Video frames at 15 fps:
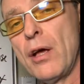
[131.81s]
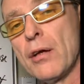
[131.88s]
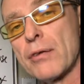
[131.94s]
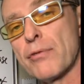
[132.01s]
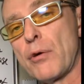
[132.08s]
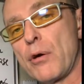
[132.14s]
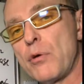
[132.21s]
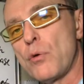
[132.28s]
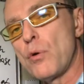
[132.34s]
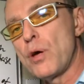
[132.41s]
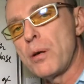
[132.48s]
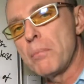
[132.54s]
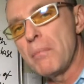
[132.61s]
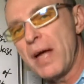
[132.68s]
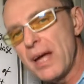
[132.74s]
so you
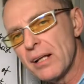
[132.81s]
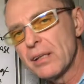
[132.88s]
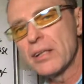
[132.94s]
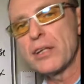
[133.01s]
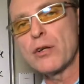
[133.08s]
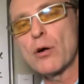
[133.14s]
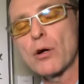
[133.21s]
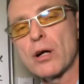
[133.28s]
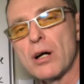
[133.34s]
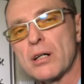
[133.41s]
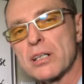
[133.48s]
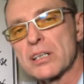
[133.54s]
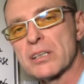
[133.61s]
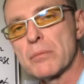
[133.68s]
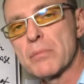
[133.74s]
email in your
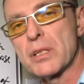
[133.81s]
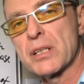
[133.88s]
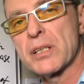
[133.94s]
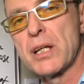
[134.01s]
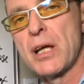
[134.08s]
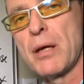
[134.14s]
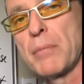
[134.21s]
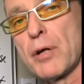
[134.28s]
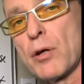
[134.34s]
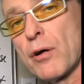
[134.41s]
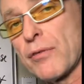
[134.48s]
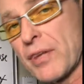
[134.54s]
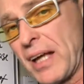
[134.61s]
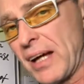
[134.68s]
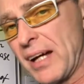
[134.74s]
customers
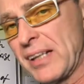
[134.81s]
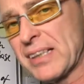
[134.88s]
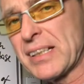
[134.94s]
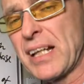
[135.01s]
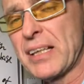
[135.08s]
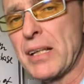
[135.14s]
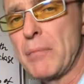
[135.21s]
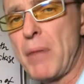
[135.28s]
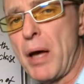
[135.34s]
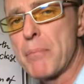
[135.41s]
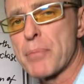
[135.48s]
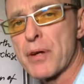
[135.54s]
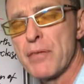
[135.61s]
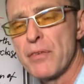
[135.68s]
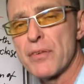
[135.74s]
because like I said in my
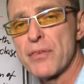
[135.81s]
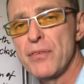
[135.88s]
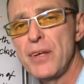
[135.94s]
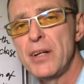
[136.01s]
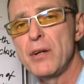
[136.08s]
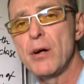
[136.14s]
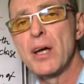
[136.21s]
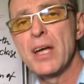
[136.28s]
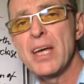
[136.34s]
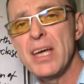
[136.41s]
previous video